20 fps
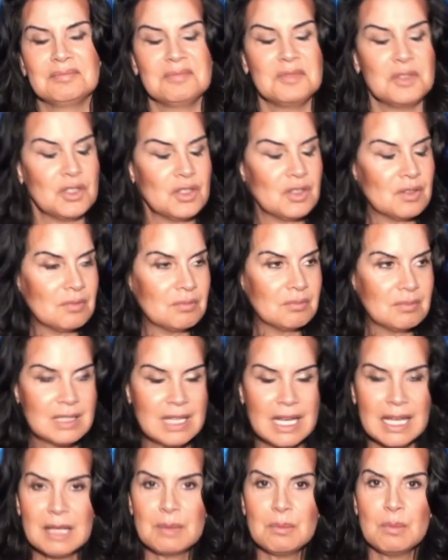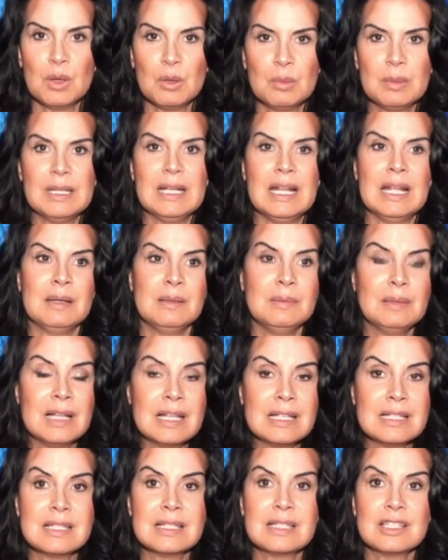Just take a moment and
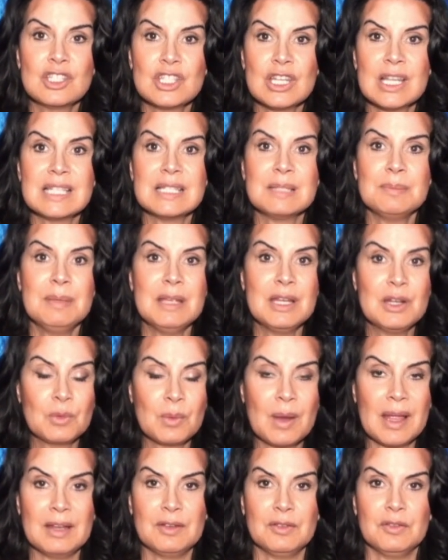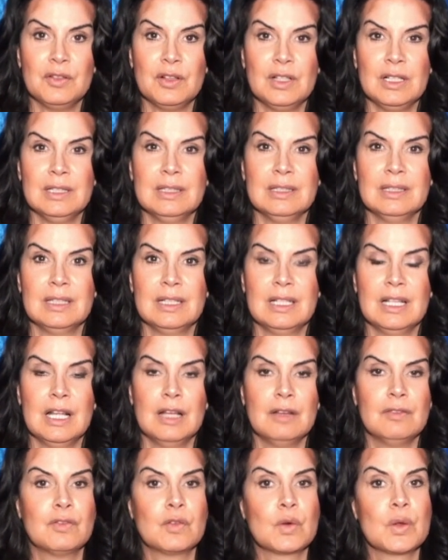let's just be grateful
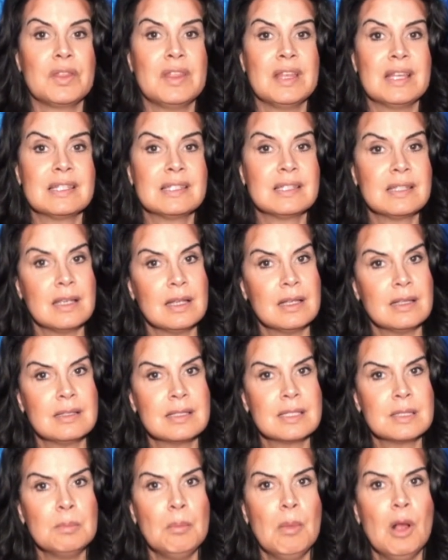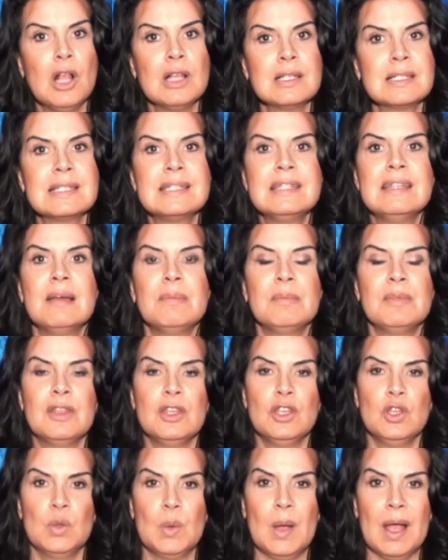for this small step that
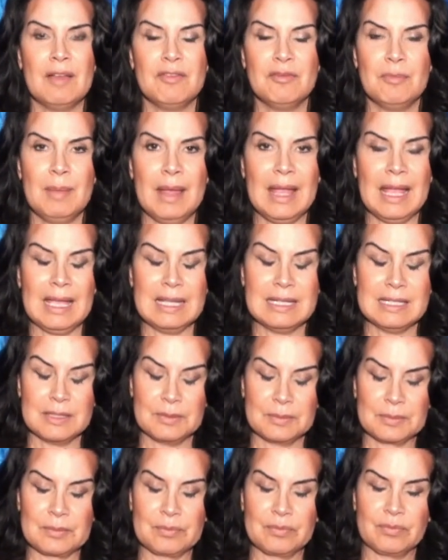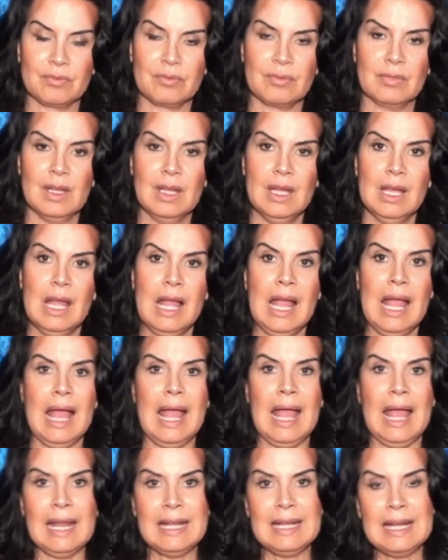you have made.
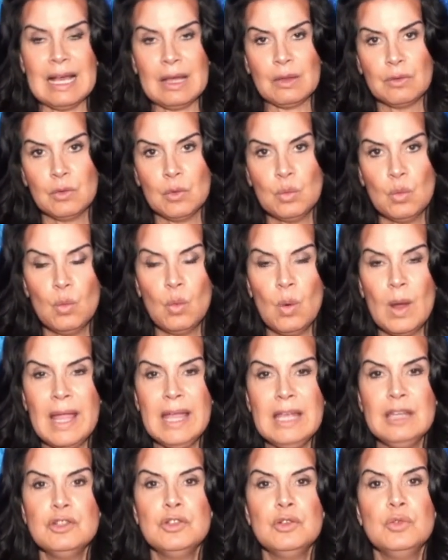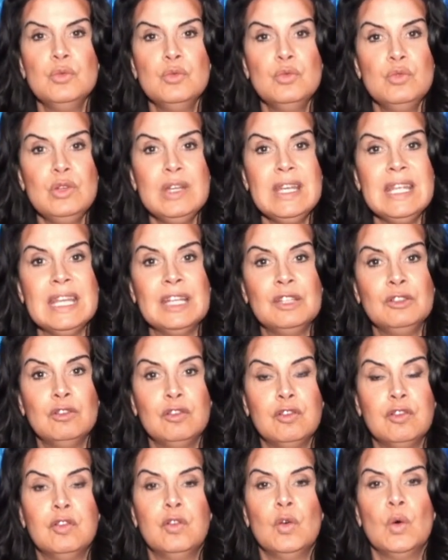And now the way to
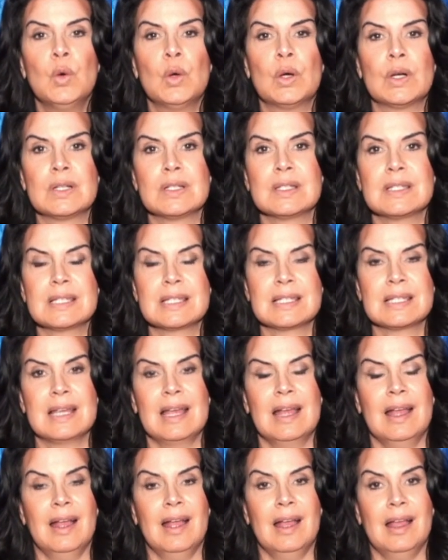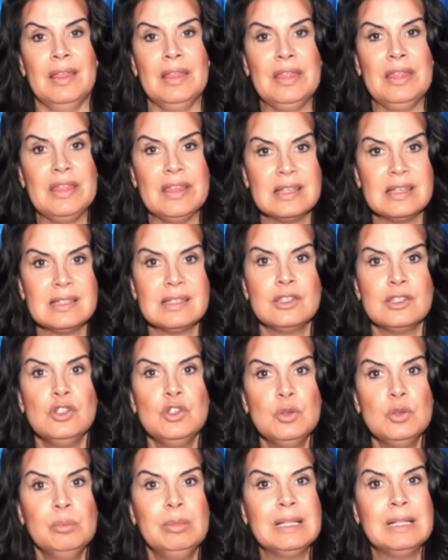reinforce this
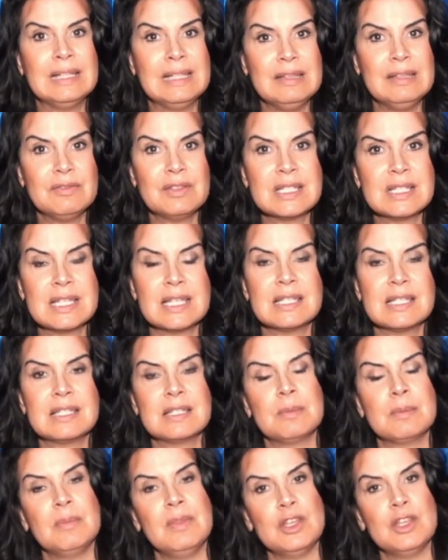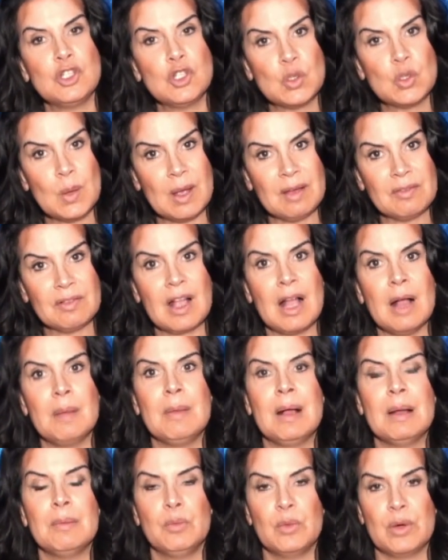new belief system that you have come
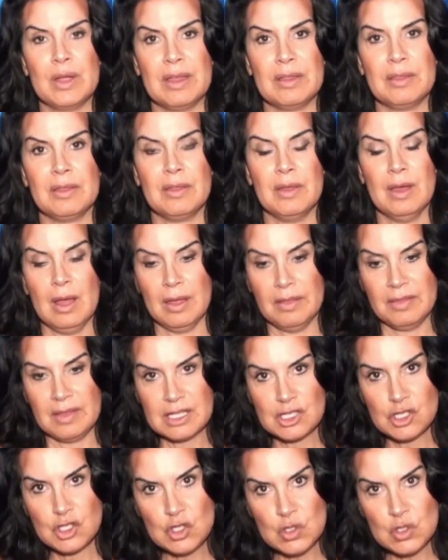up with, this